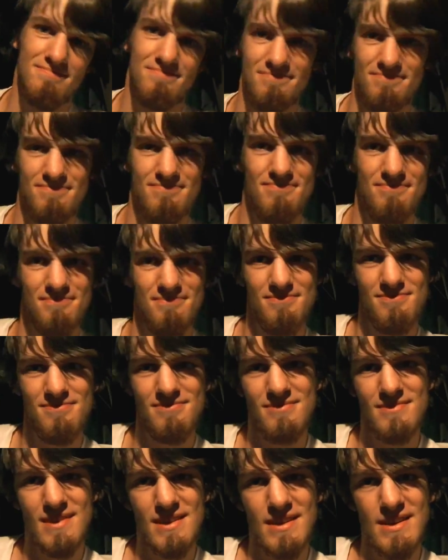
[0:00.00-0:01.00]

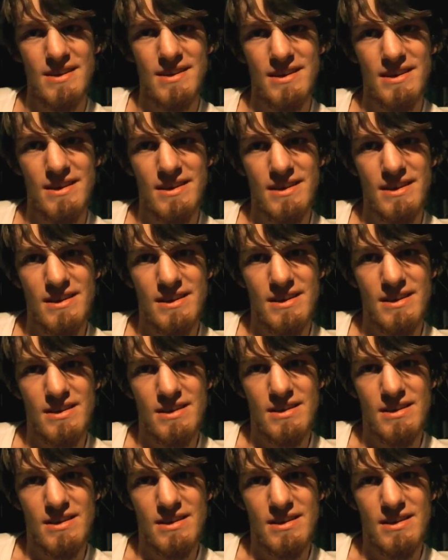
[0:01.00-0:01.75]
Nobody speaks.